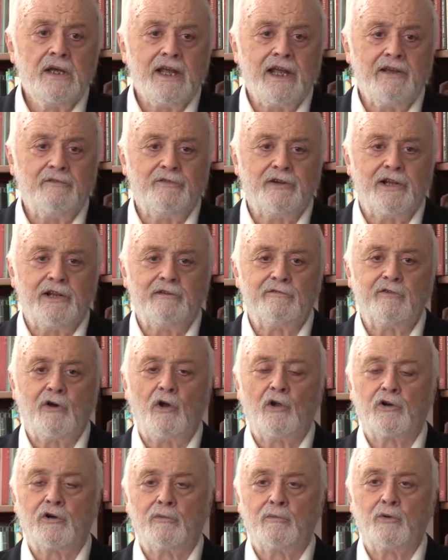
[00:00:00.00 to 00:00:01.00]
even
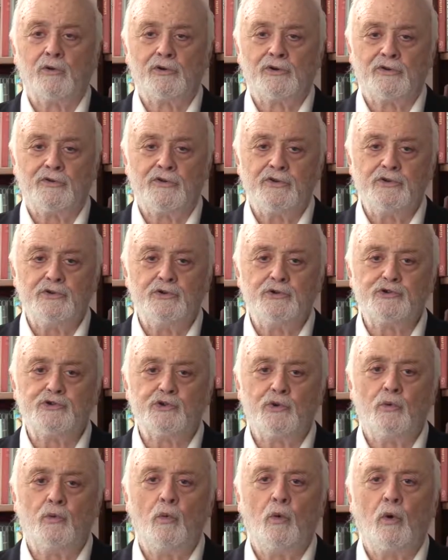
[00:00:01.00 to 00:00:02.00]
invulnerable to the
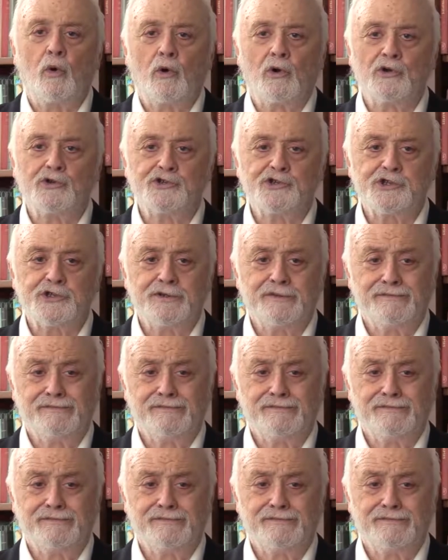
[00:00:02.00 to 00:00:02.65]
usual wars.